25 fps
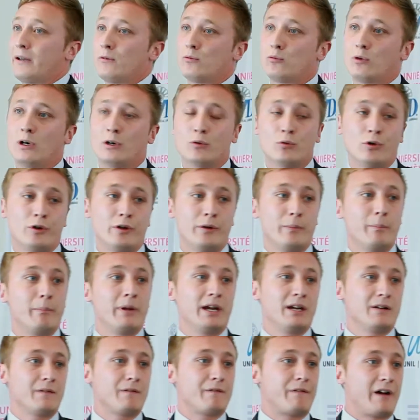what were the
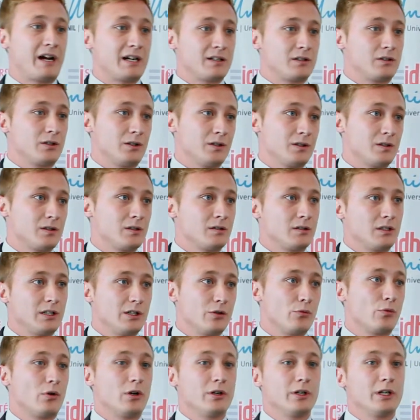main factors
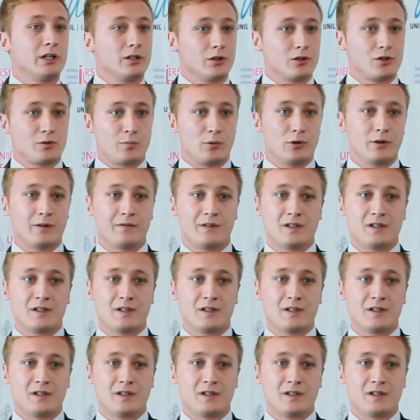in running a sport